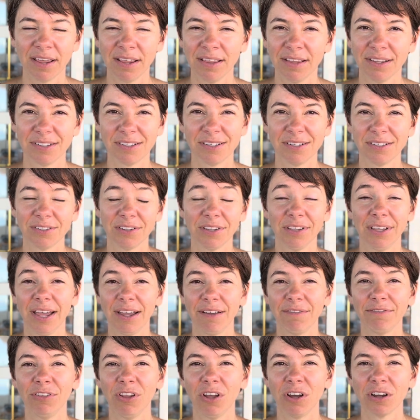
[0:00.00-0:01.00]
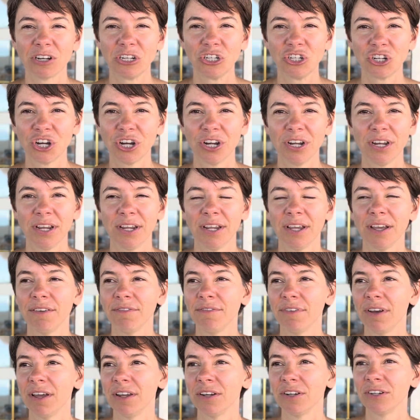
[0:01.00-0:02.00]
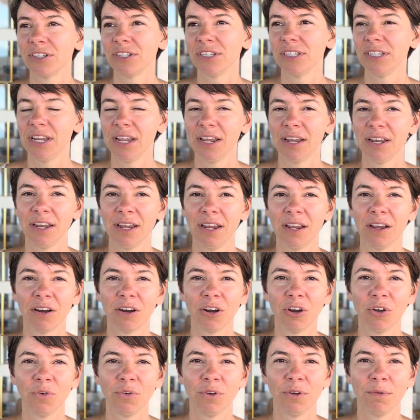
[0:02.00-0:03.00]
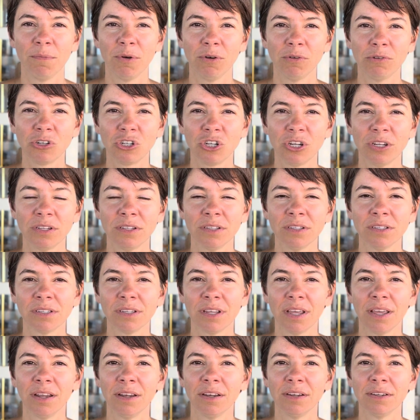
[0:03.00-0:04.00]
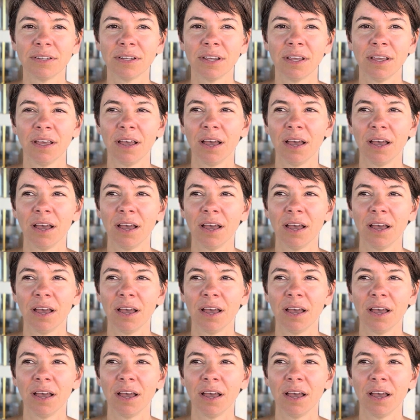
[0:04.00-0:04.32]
and this is the lifelong journey of understanding our own emotions and